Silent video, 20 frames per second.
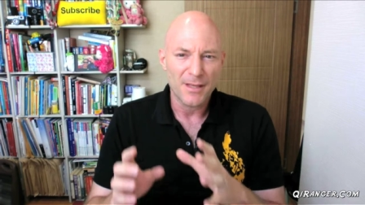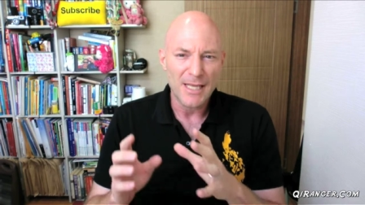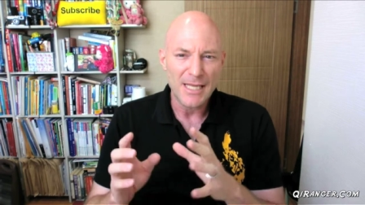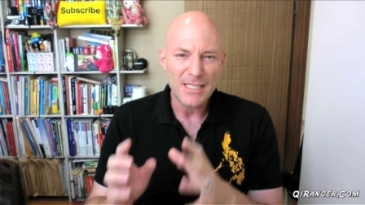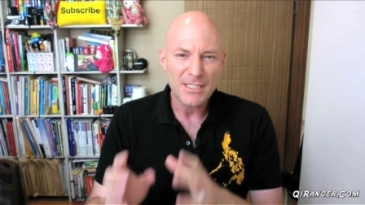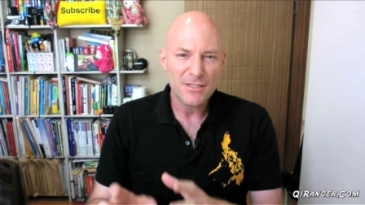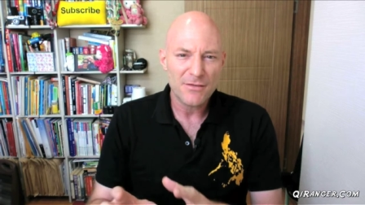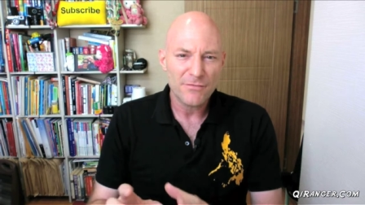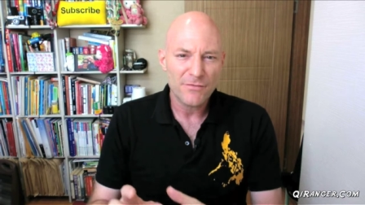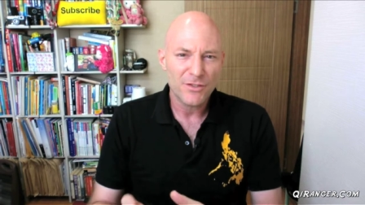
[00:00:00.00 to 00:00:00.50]

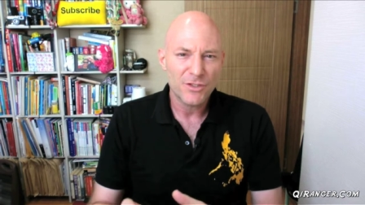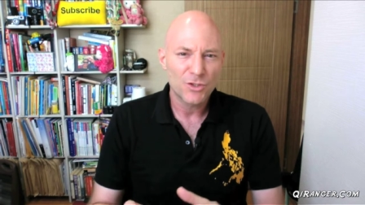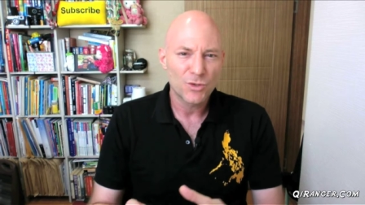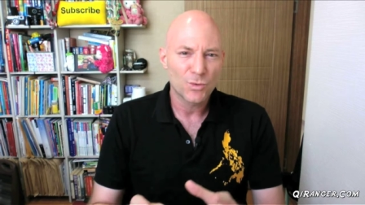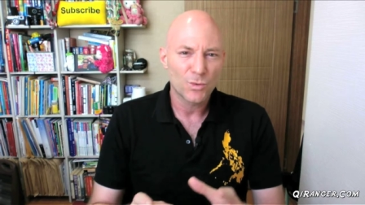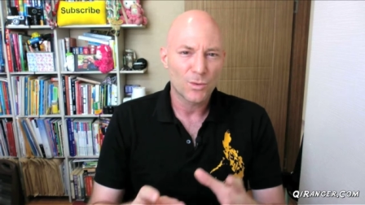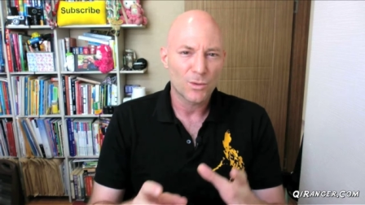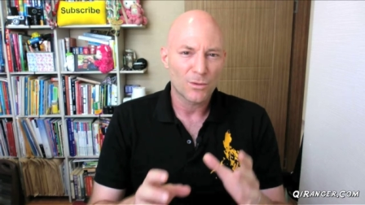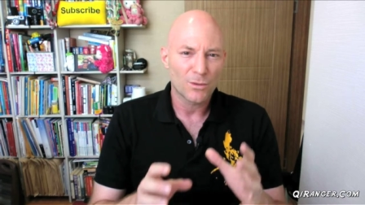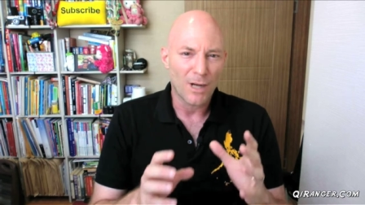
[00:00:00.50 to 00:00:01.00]

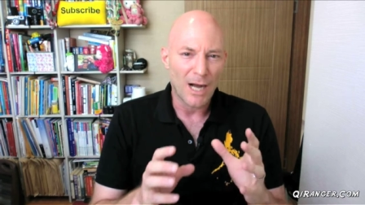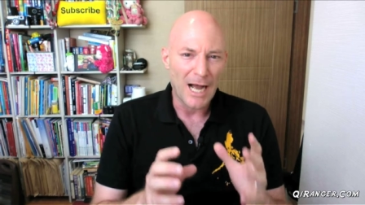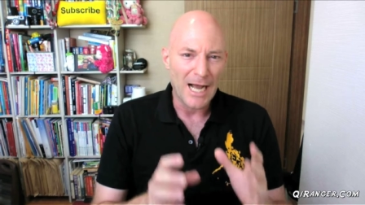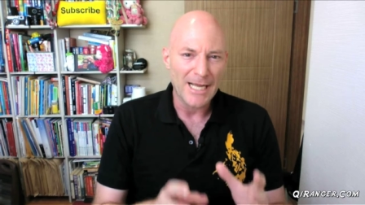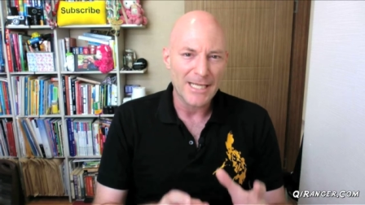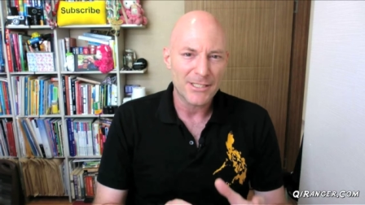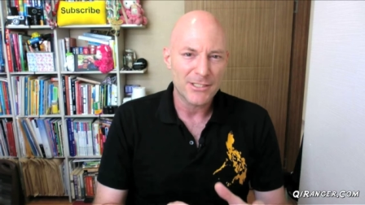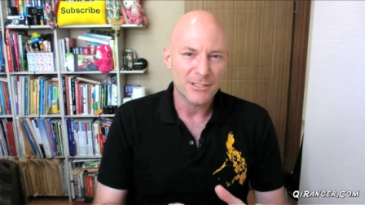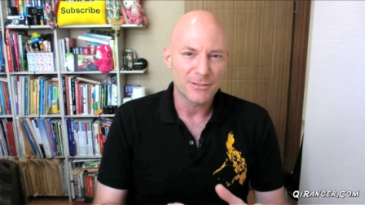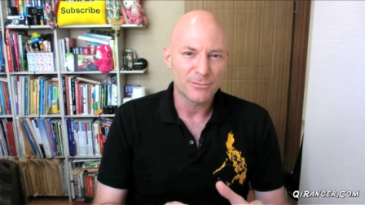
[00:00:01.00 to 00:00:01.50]
individual
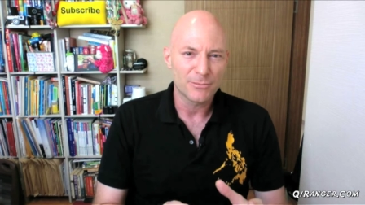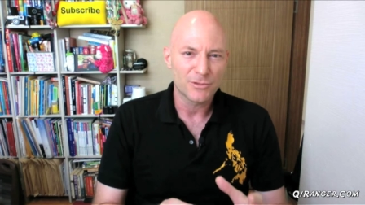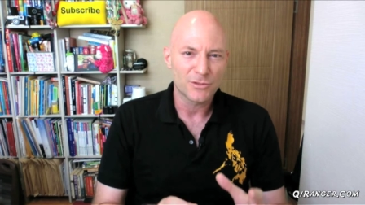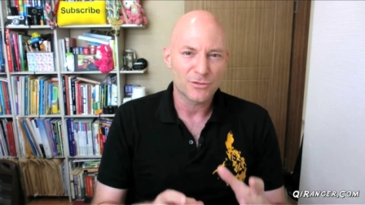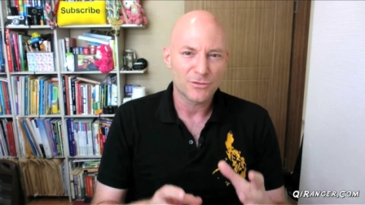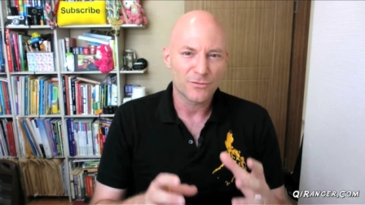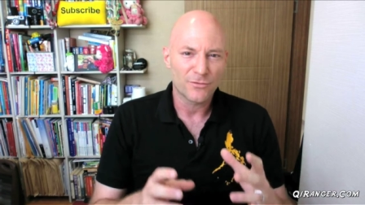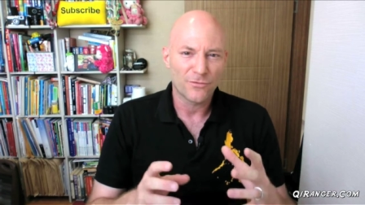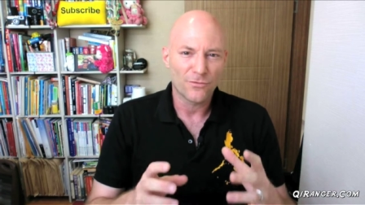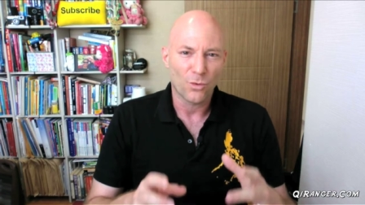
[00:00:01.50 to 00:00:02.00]

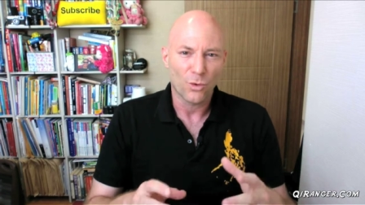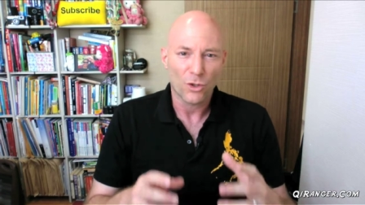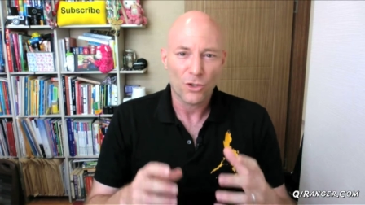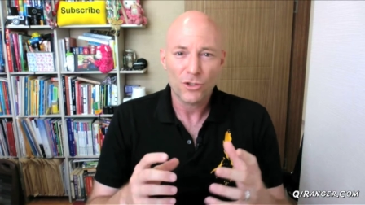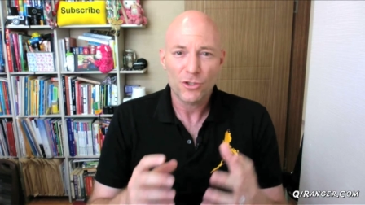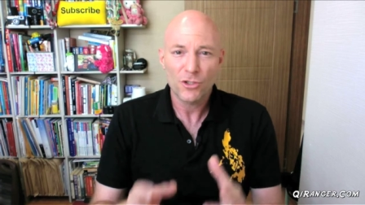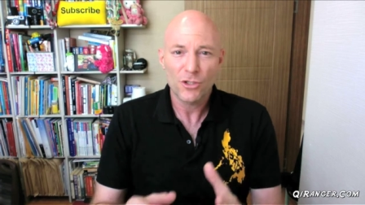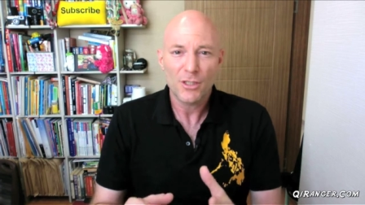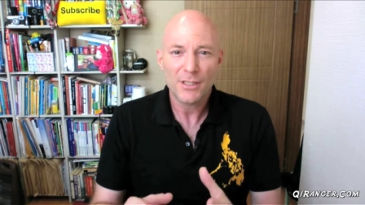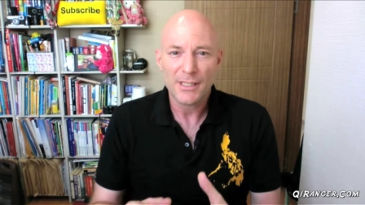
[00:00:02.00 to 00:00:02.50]
items for
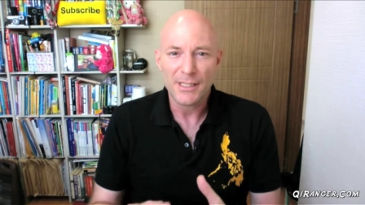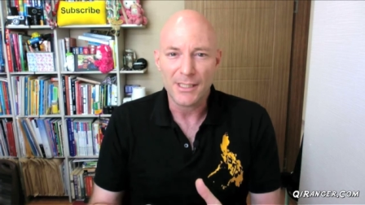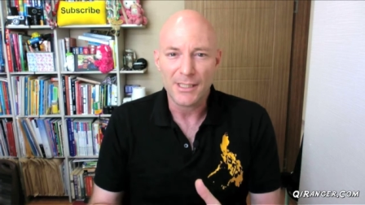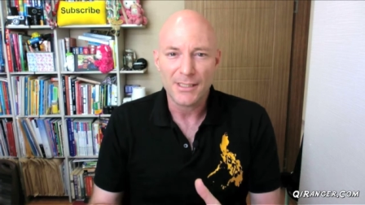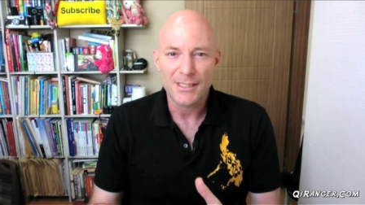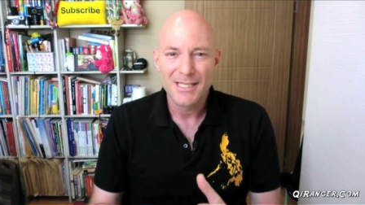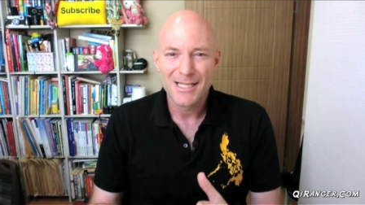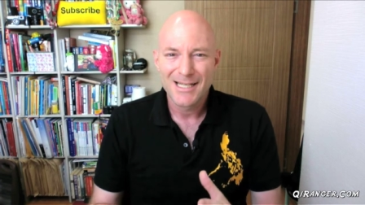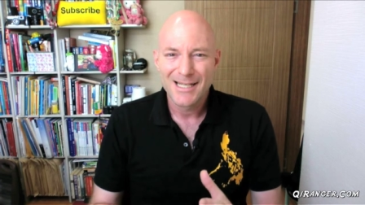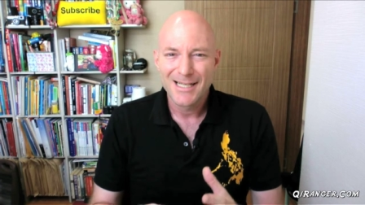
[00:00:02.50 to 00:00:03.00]

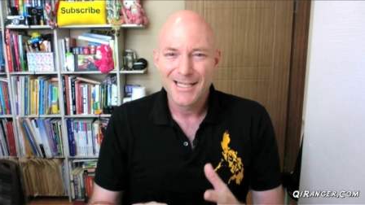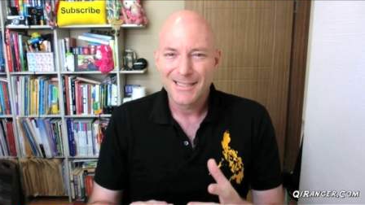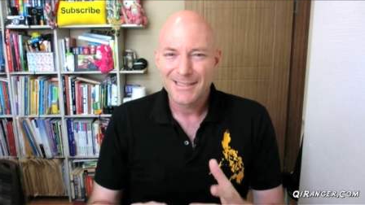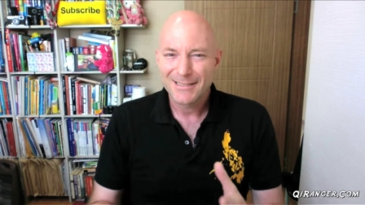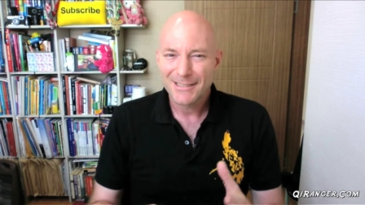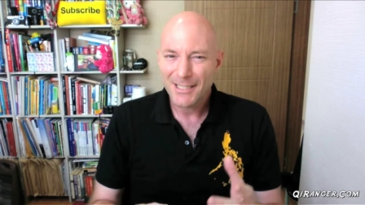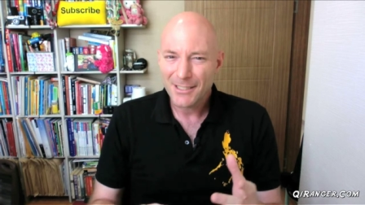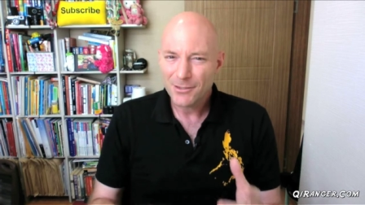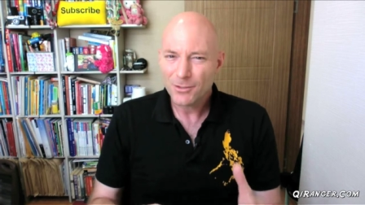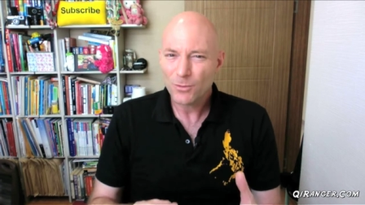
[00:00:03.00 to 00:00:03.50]
cooking
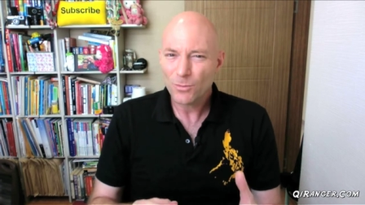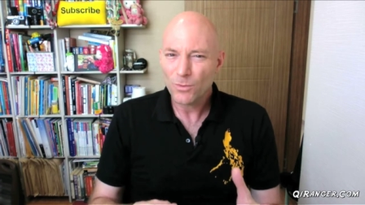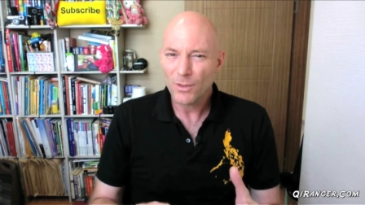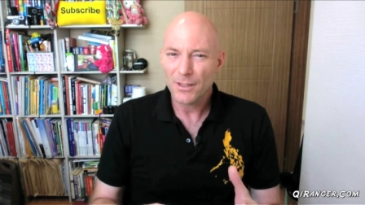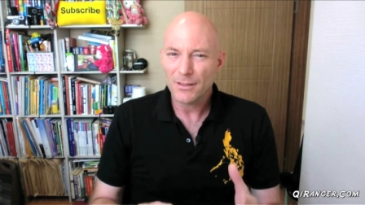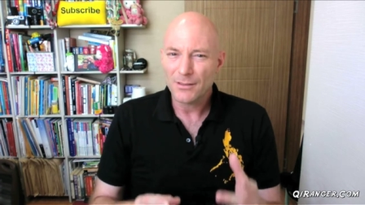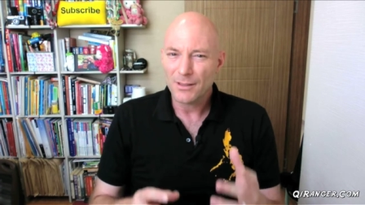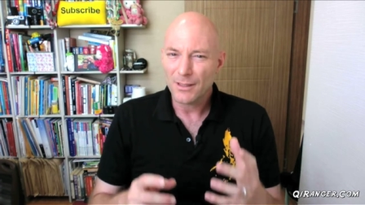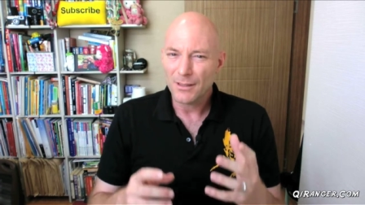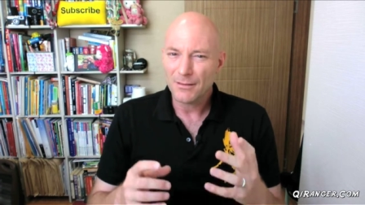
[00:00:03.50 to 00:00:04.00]
tend to
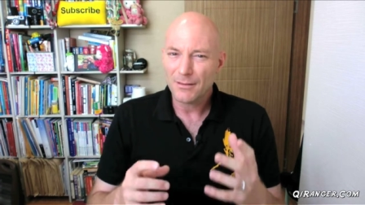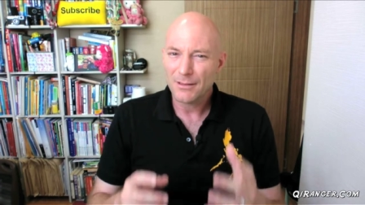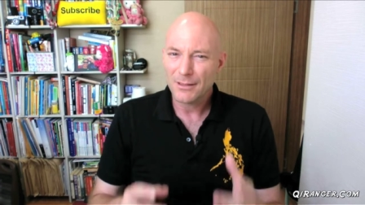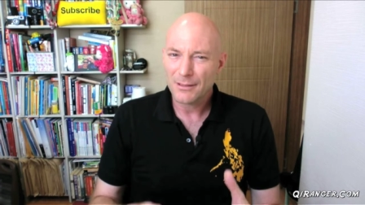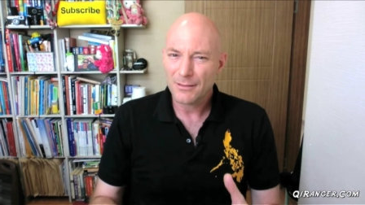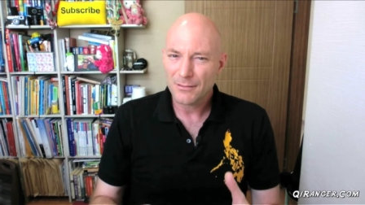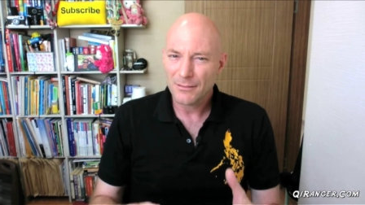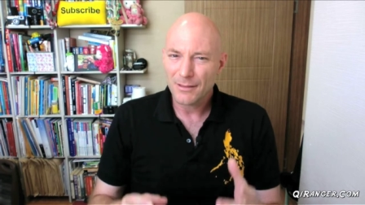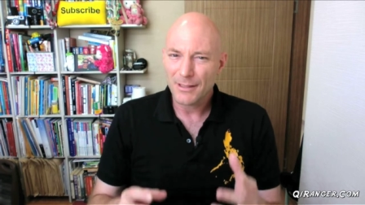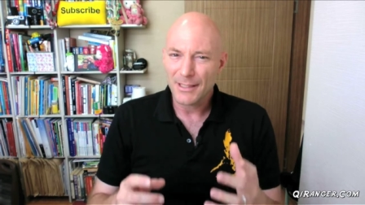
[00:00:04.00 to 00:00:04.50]
run a
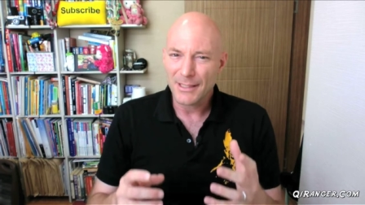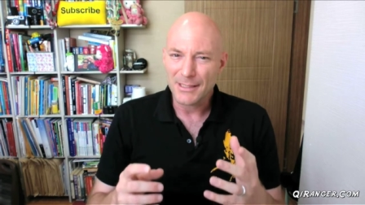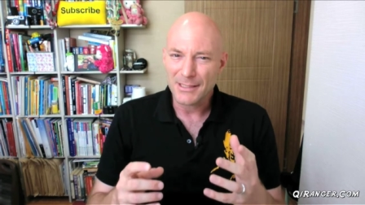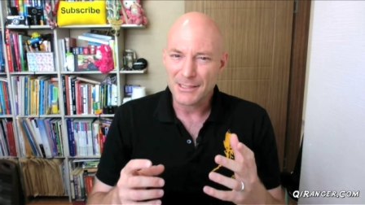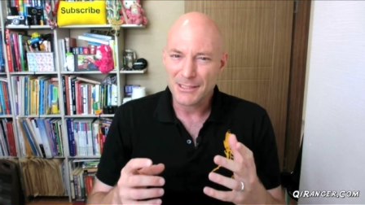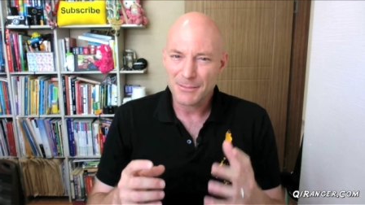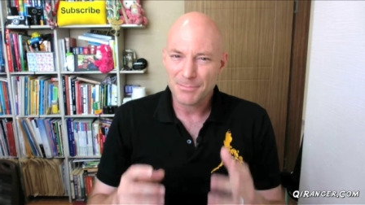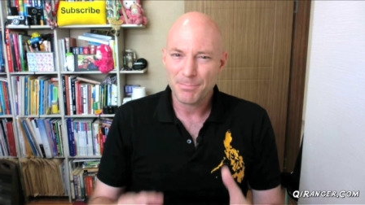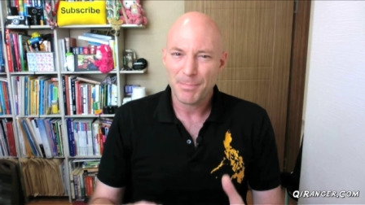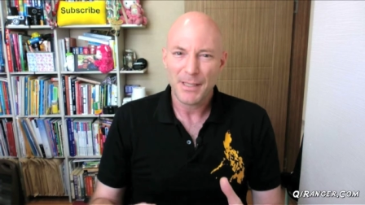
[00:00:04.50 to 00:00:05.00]
little
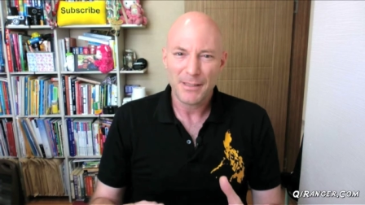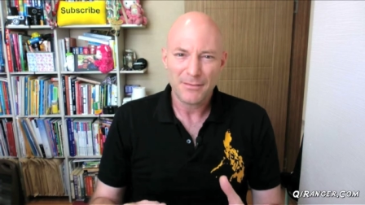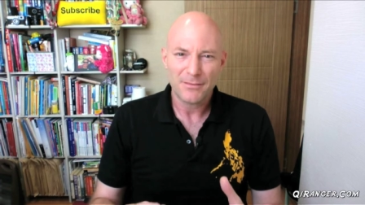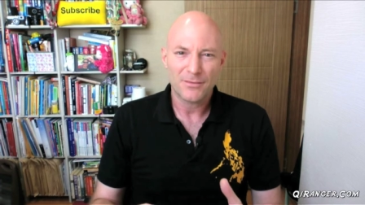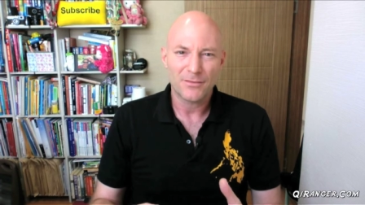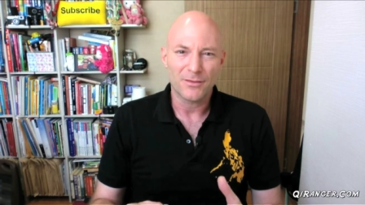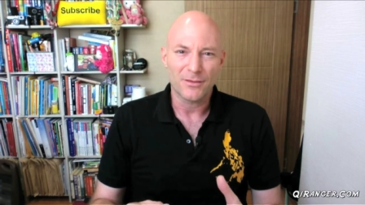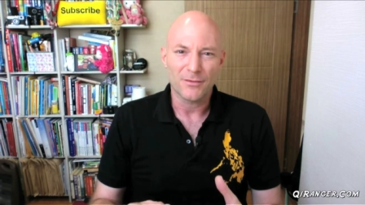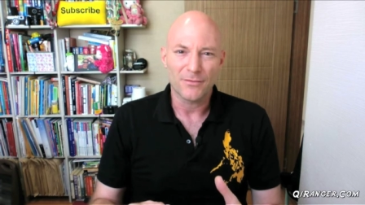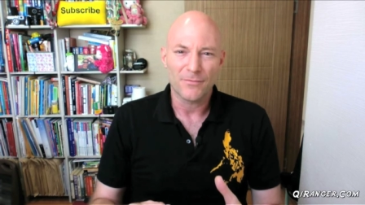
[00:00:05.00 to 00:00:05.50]

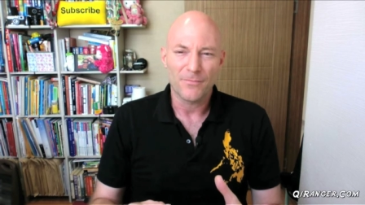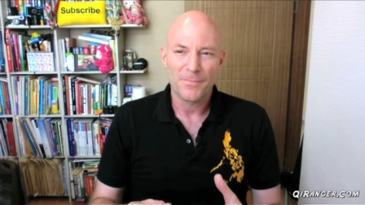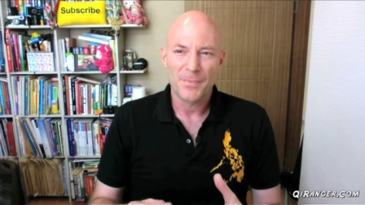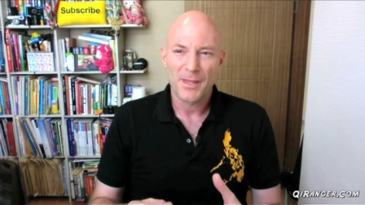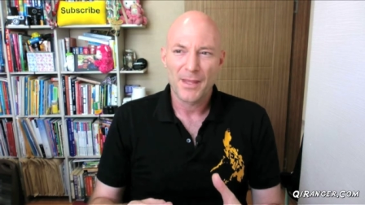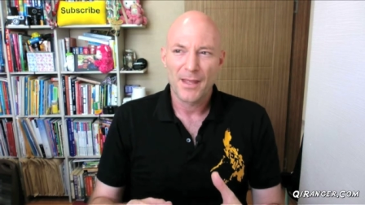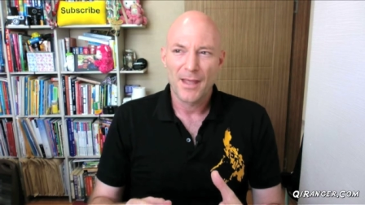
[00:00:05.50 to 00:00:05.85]
expensive.